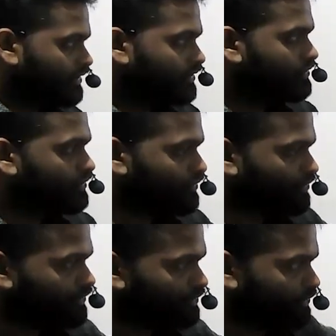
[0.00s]

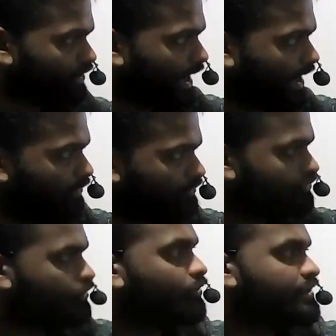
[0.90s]
you have to
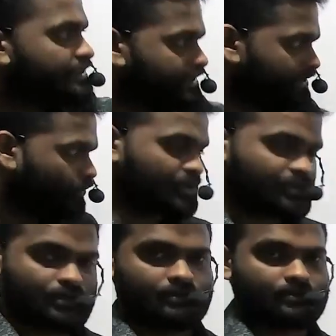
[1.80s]
know these
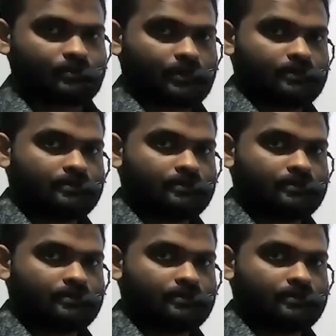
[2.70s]
equations, right?